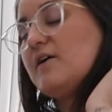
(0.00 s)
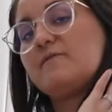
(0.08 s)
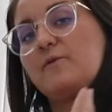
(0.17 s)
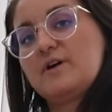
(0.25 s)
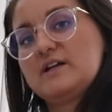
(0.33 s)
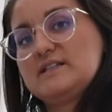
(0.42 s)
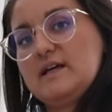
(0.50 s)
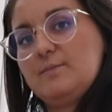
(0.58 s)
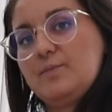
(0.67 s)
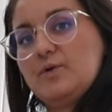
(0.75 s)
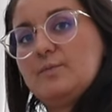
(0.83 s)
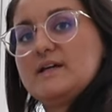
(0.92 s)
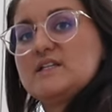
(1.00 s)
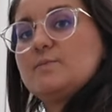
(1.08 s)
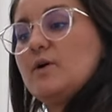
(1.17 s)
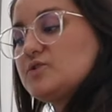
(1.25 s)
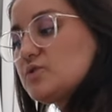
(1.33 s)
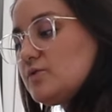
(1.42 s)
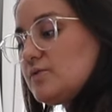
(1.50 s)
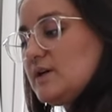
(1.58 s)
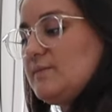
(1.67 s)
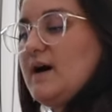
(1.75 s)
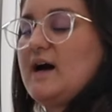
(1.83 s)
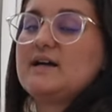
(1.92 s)
For example, my small
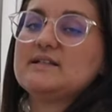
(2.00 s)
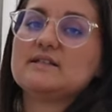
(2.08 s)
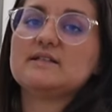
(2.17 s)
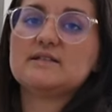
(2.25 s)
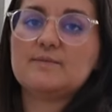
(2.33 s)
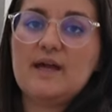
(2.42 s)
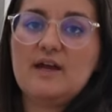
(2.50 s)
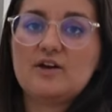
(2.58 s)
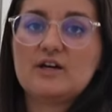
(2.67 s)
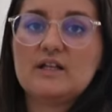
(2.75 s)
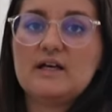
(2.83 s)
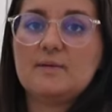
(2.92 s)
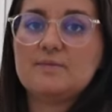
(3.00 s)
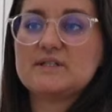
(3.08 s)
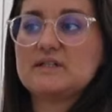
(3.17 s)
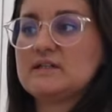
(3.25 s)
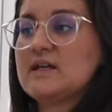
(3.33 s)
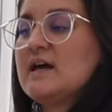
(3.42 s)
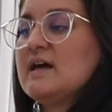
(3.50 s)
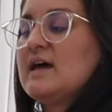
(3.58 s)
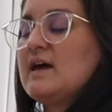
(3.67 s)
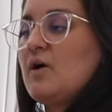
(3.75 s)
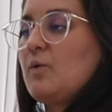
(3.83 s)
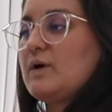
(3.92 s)
jewelry box and some hair clips, and
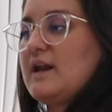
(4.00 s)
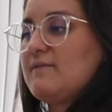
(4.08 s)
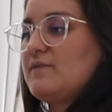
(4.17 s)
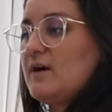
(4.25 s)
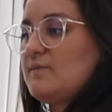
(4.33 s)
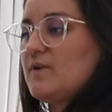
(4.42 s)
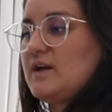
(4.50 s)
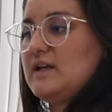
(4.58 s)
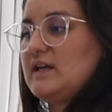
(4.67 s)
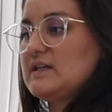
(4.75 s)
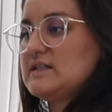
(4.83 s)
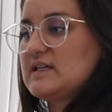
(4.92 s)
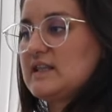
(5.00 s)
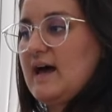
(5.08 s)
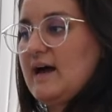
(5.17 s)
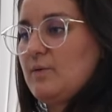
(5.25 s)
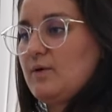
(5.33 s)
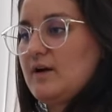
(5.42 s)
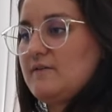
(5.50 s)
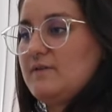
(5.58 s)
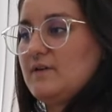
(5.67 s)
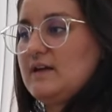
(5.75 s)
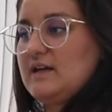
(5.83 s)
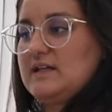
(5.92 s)
whenever I'm running into that where I
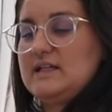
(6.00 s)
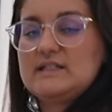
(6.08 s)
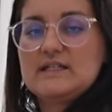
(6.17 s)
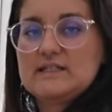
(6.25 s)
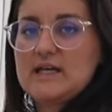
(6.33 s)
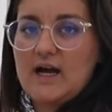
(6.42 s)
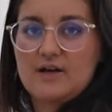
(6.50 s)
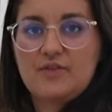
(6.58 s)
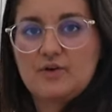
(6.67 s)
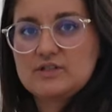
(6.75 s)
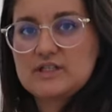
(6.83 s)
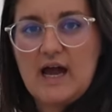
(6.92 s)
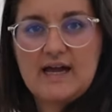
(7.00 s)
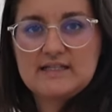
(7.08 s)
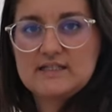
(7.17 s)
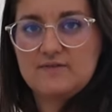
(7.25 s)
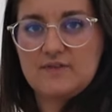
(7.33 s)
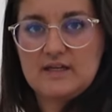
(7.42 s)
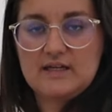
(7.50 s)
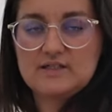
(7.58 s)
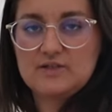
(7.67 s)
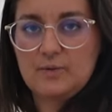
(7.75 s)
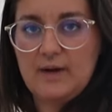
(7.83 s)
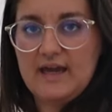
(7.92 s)
feel like I need to tuck those kinds of
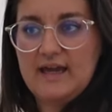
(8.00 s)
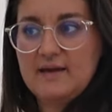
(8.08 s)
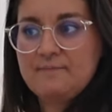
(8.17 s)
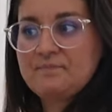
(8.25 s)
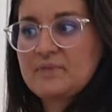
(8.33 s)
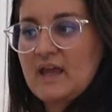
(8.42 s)
things away,